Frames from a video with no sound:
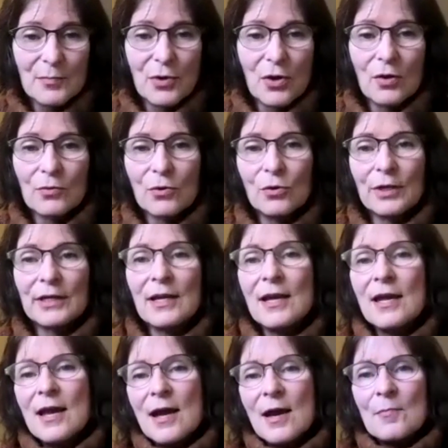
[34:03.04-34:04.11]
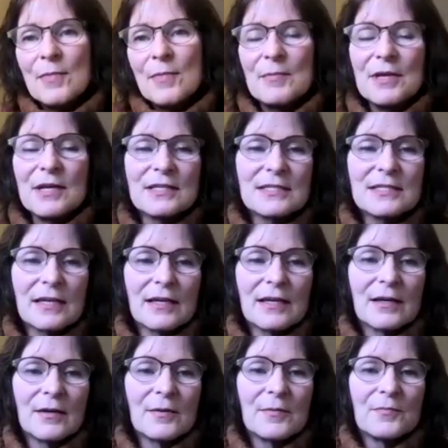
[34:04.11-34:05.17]
ball rolling. Maybe it's,
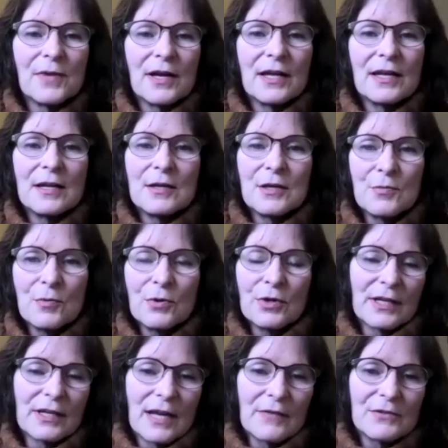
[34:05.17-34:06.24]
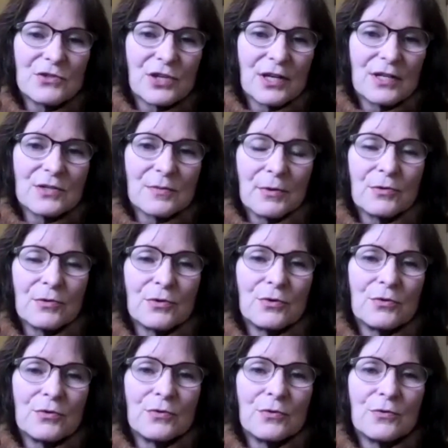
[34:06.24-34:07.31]
and you're really gonna have to judge about
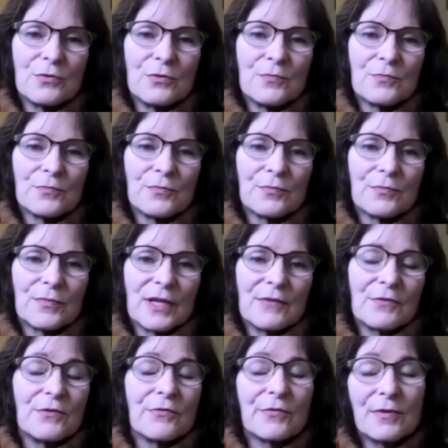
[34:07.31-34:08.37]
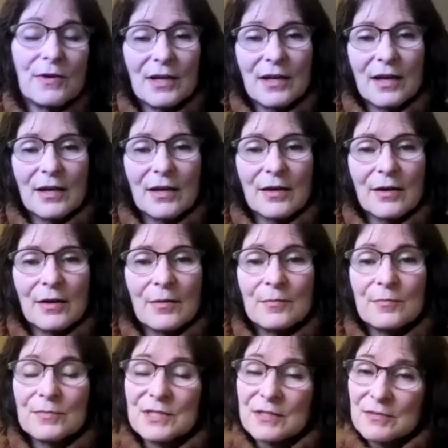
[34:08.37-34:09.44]
who, if you
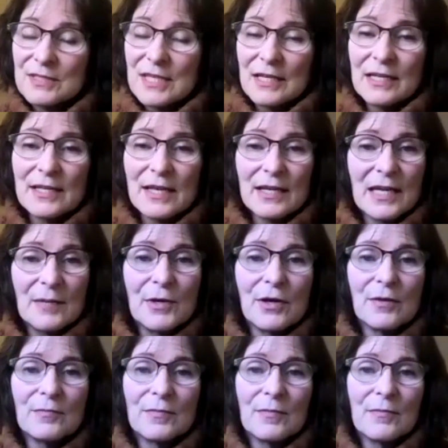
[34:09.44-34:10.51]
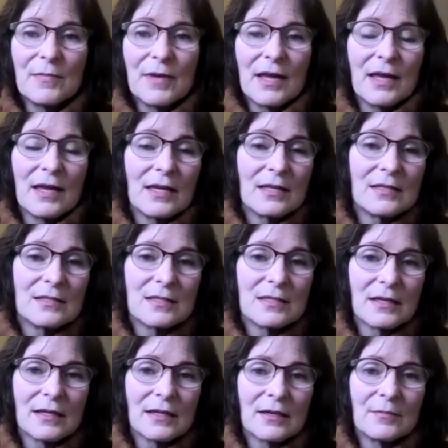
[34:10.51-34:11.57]
sending that email, and
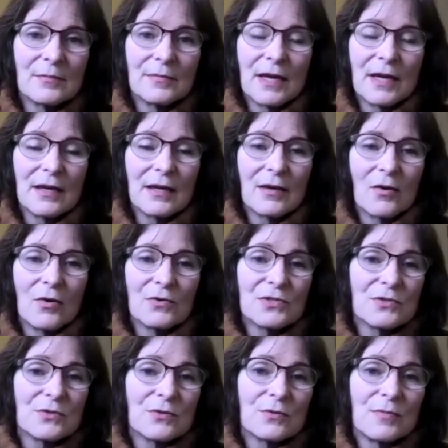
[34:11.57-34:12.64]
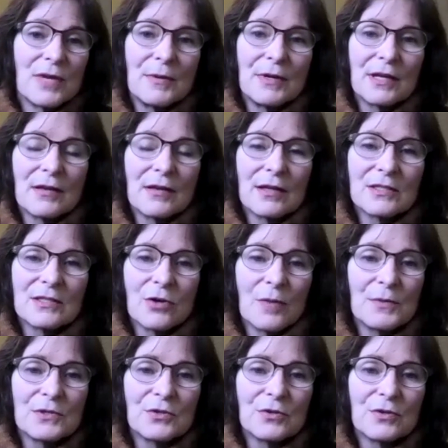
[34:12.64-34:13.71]
also maybe it's an
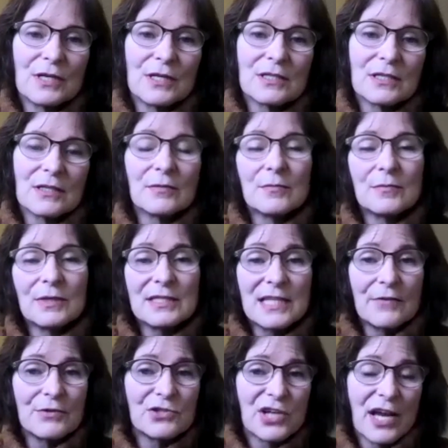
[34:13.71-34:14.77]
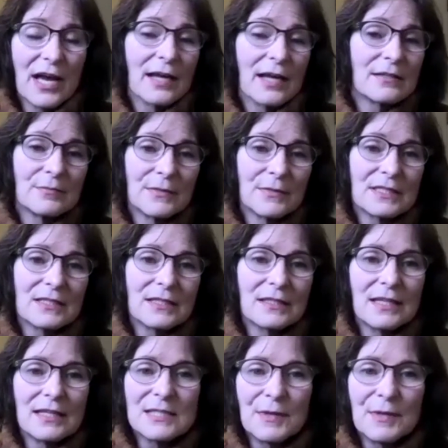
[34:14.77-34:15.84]
opportunity to come, let's have a chat.
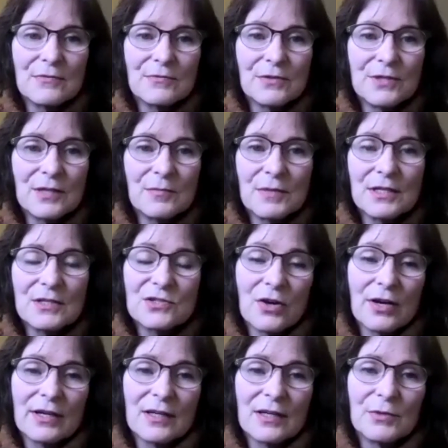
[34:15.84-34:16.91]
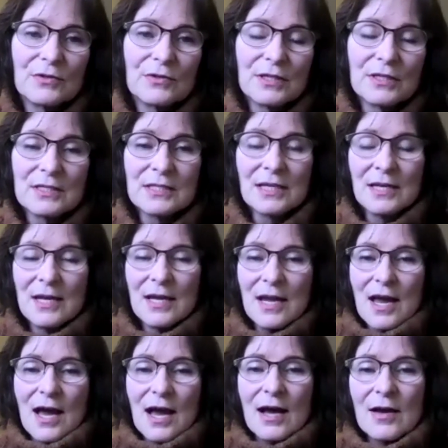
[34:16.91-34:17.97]
Let's spend 15 minutes talking about this.
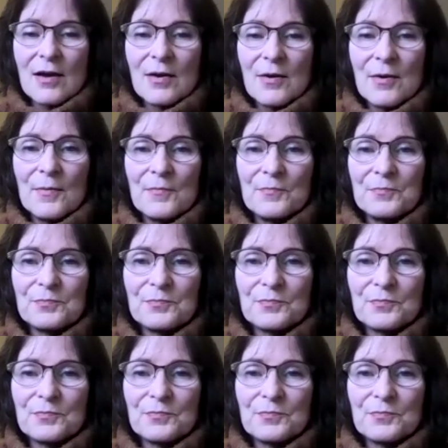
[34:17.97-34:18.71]
Obviously